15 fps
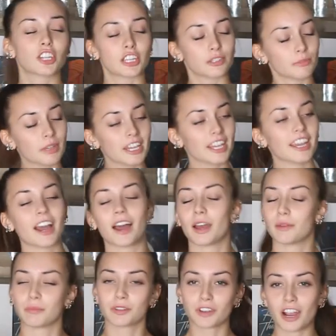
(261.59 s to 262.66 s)
As me,
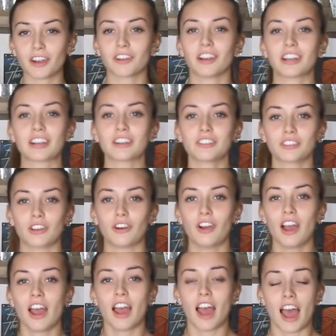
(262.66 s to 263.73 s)
I'm a track runner, so
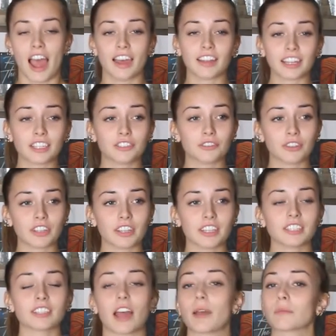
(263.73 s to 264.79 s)
I like doing
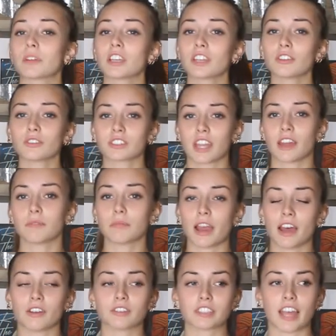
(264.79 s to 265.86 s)
this. I'm gonna use 10
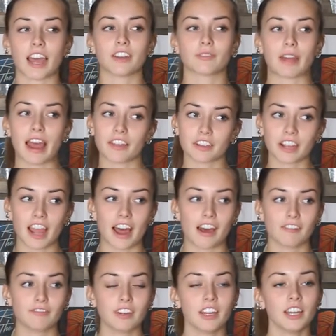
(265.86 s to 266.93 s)
pounds. I'd rather
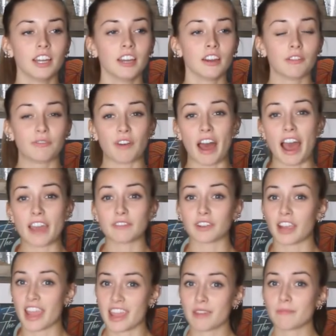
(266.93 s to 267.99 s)
have 5
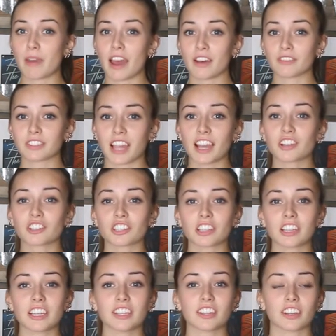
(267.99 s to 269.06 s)
or 8 pounds
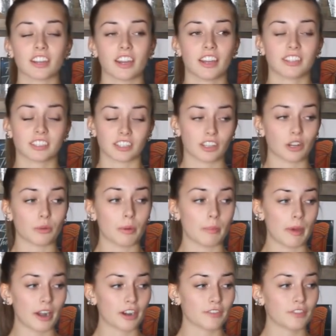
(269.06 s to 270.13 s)
actually. It's a little bit
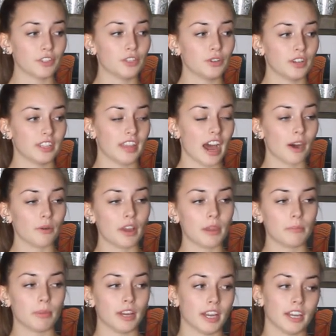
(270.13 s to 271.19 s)
better if you do it that
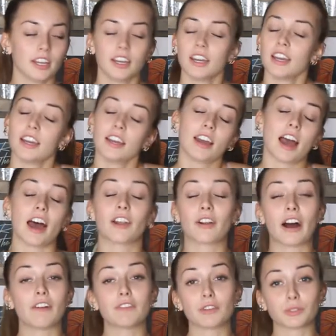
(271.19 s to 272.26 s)
way, but I
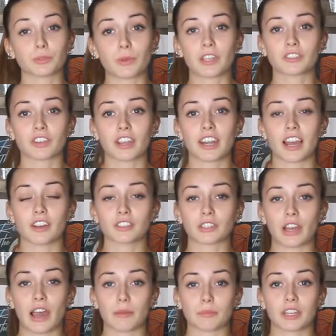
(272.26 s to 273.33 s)
don't have those weights right now, so
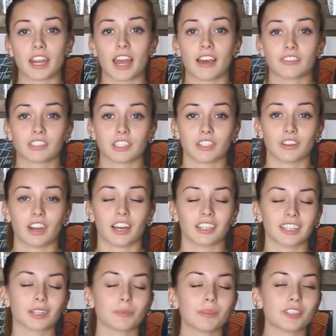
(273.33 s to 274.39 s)
I'm gonna have to do it a
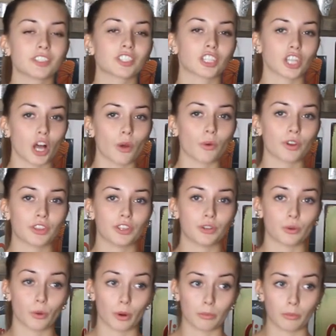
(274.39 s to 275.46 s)
little bit slower than
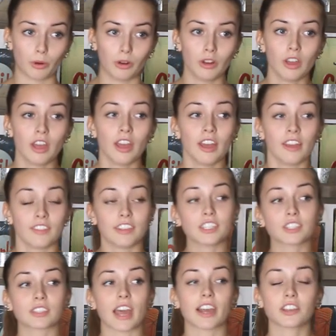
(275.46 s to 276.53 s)
normal.
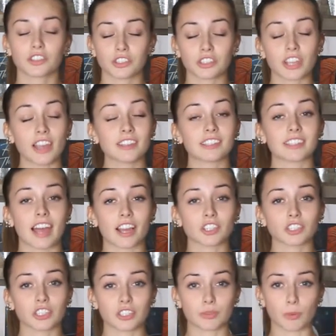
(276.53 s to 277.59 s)
This exercise is
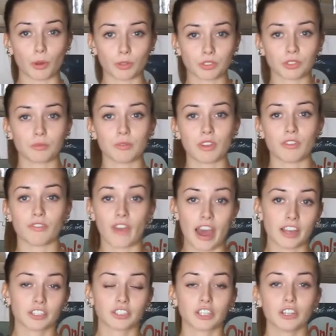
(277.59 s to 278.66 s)
actually supposed to be
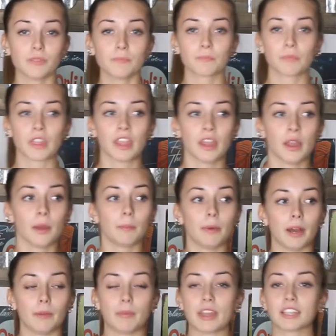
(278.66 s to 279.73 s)
faster,
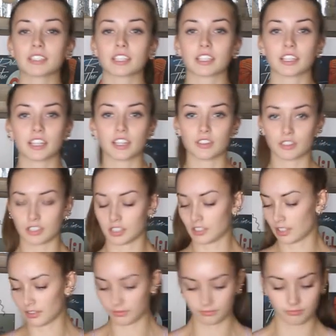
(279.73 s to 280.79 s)
but basically you
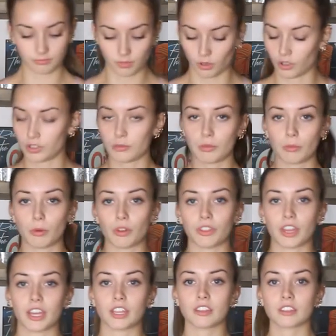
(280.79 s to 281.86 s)
just hold them in both
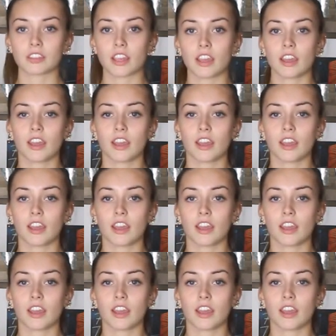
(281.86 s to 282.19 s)
hands